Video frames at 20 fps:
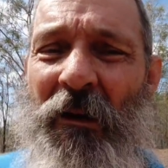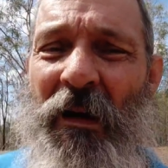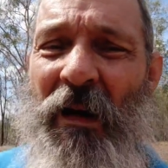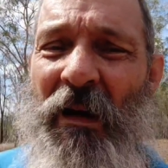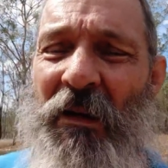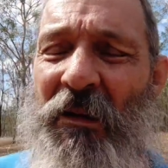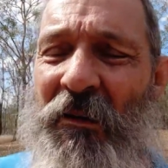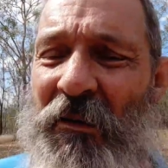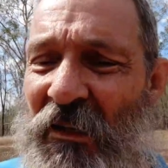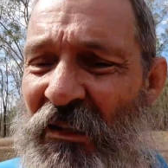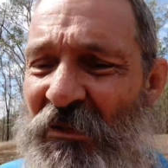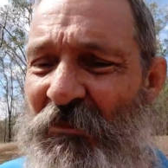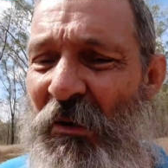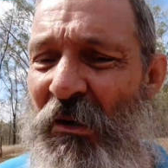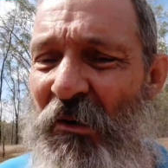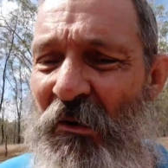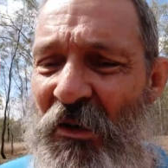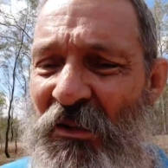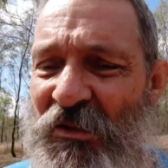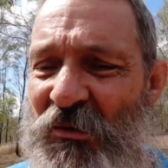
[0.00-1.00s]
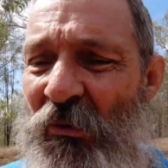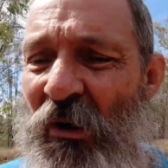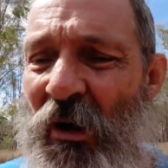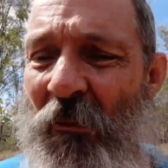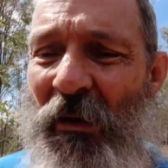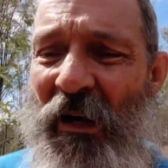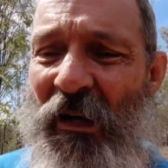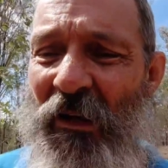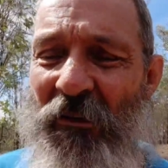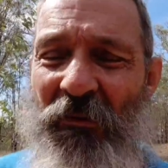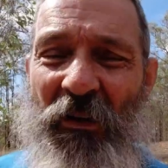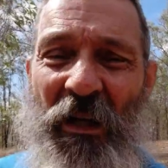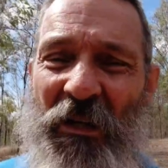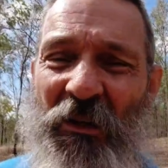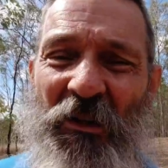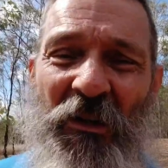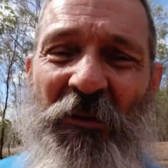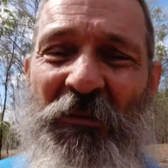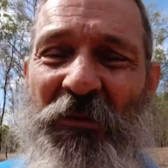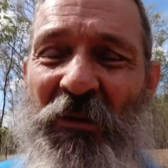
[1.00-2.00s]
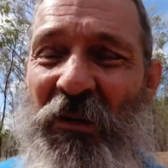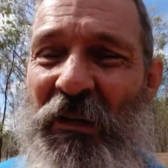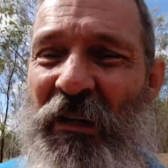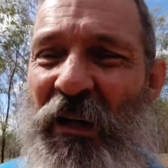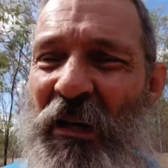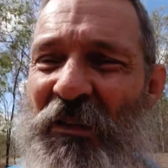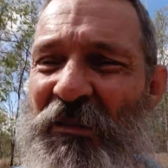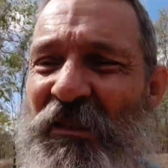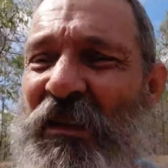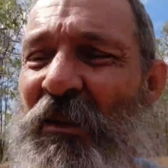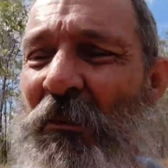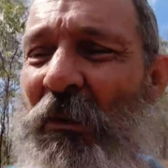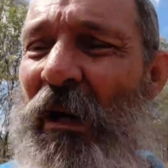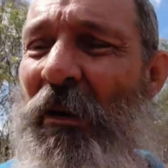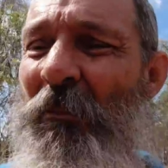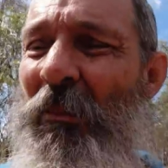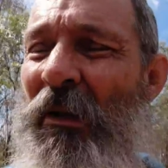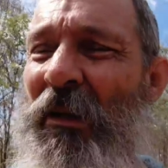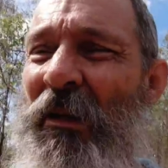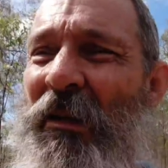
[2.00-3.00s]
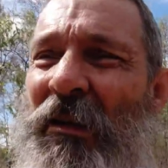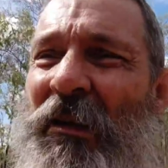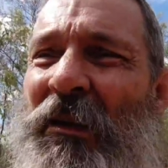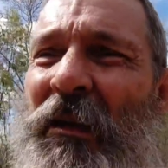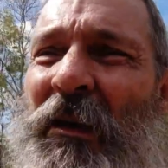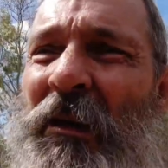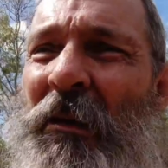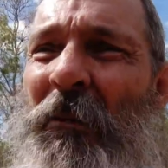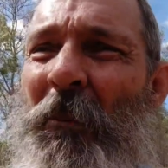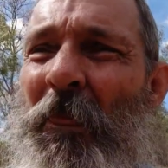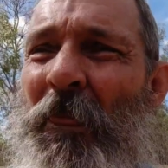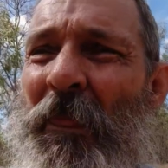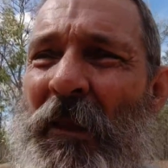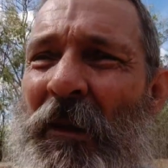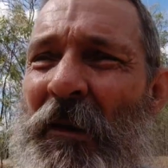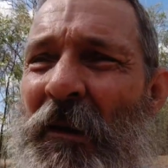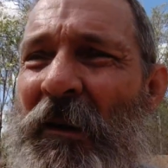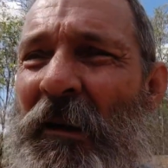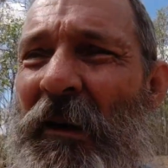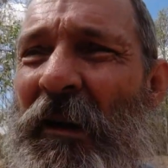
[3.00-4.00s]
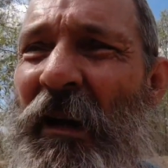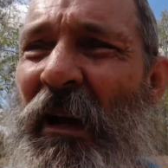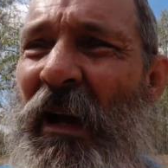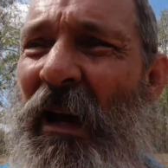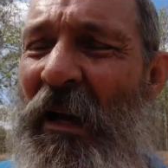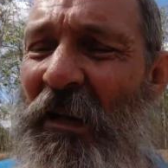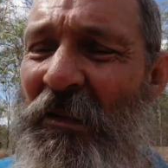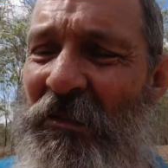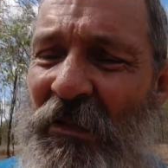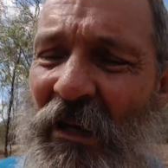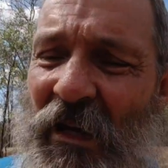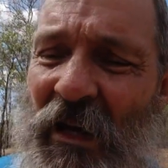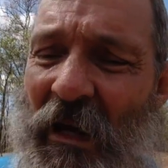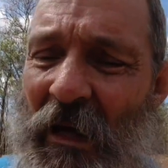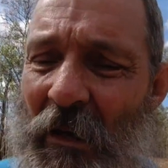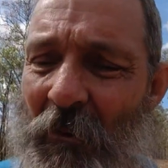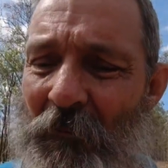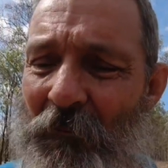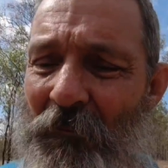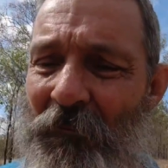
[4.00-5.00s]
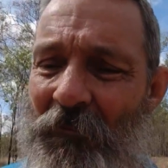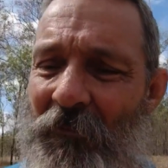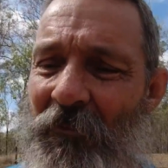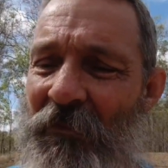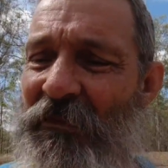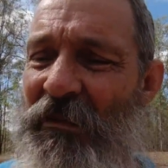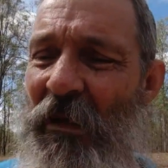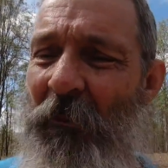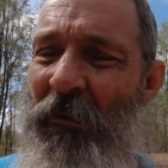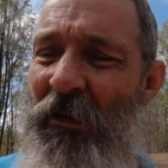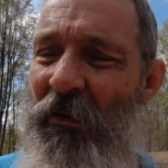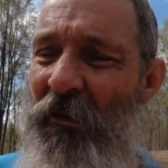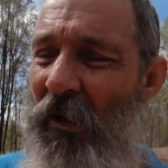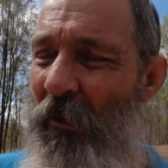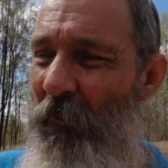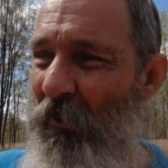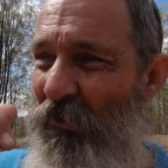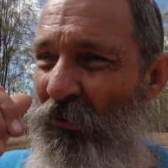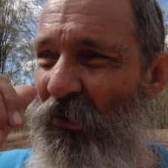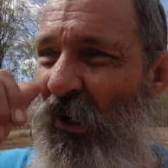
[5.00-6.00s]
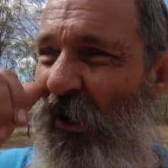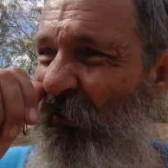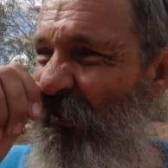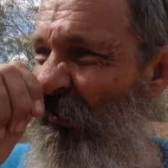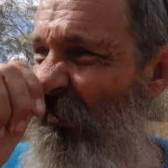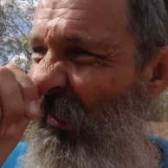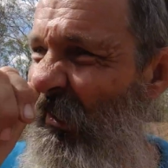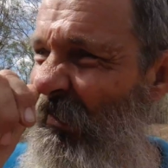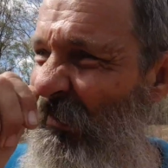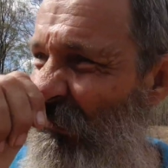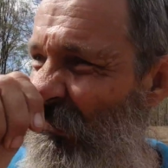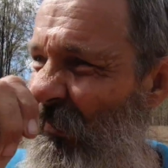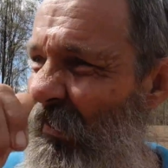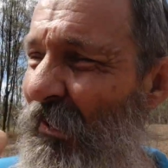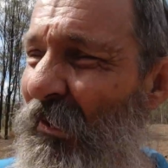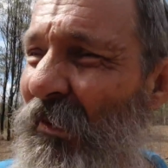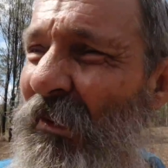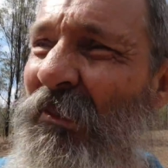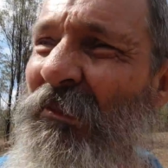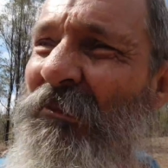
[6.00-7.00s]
I had an experience a while back. I've only got a few cards anyway, but I had something like my driver's license,